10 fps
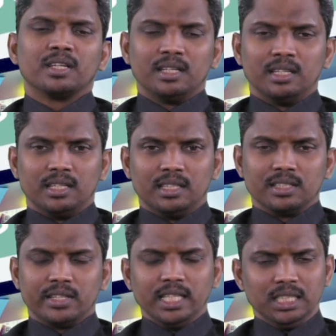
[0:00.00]

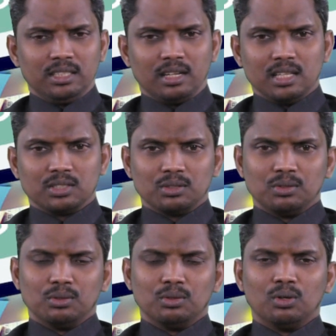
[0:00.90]
10th class
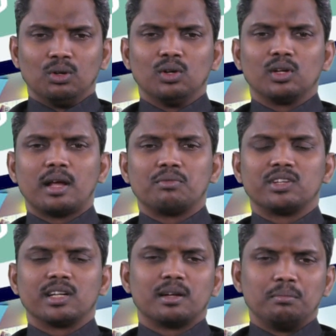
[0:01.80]
or
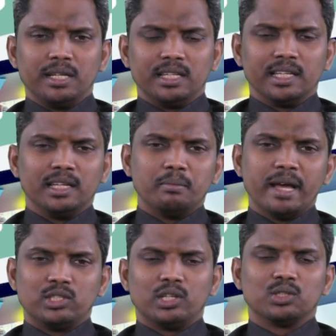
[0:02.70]
after completing any
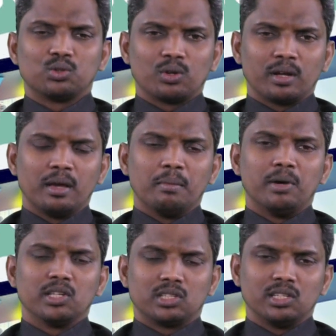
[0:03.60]
bachelor's or
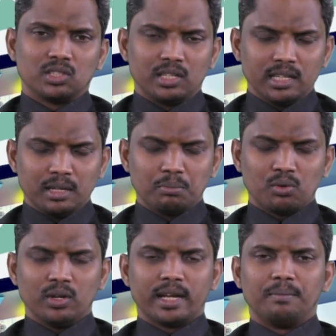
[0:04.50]
master's degree
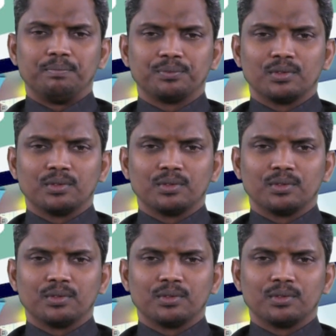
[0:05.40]
program.